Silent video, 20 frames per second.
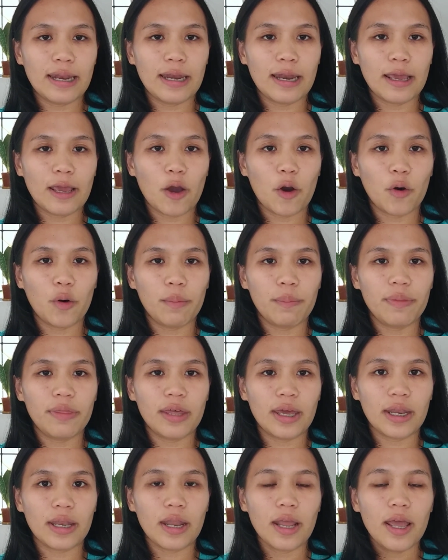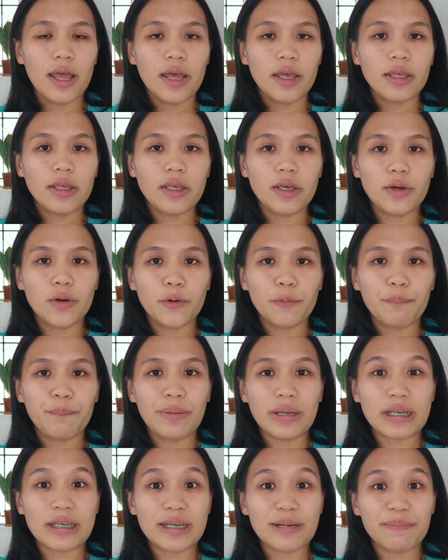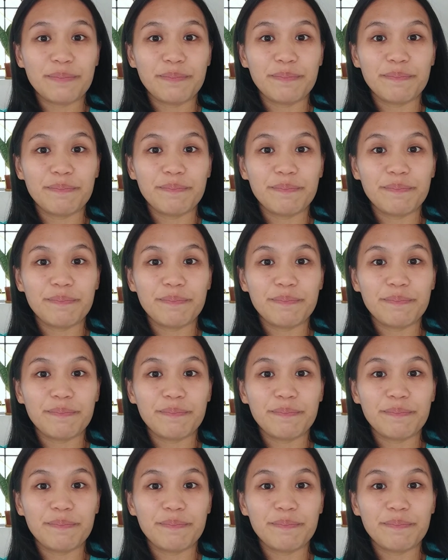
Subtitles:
And I hope that you picked up